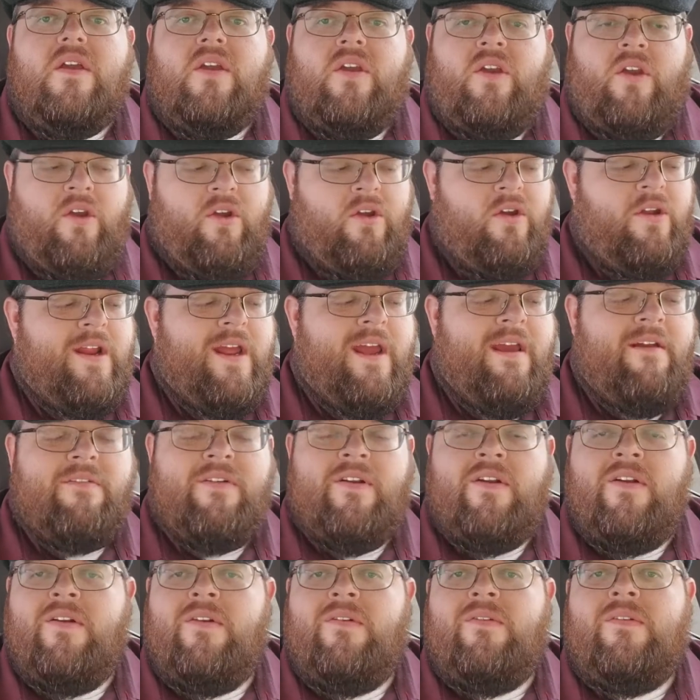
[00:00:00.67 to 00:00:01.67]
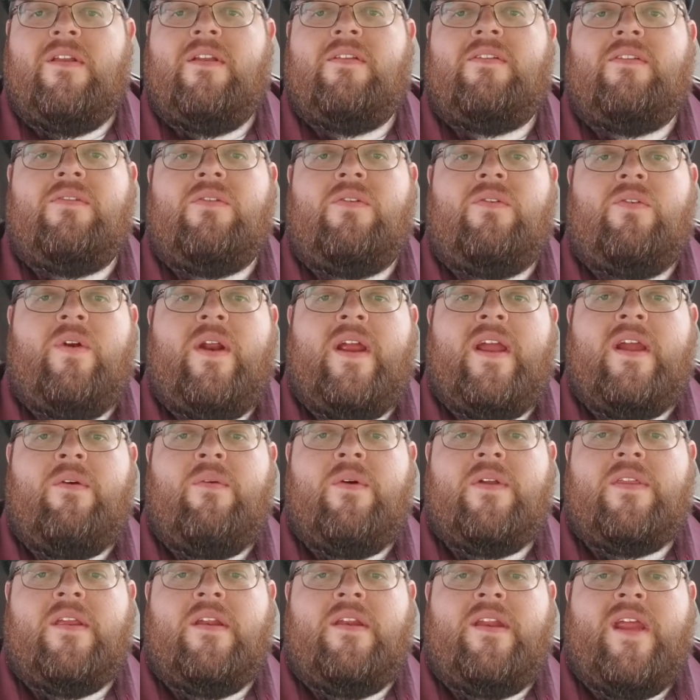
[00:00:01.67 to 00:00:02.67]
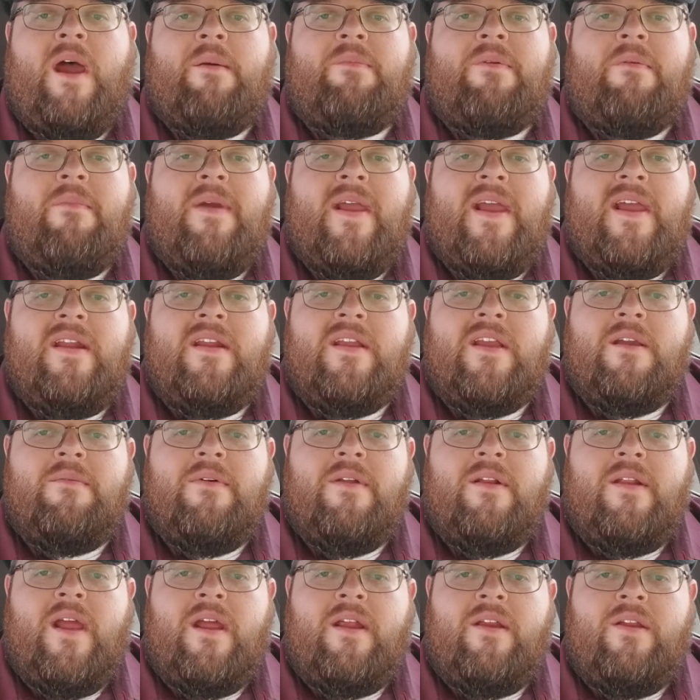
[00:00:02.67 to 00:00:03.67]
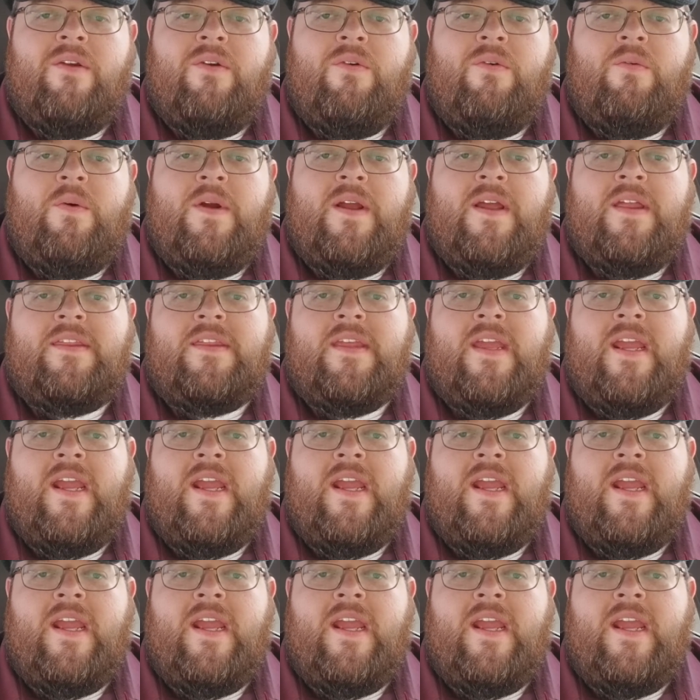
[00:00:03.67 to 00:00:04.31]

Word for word: Good afternoon. This is Greg with the Dapper Man coming at you with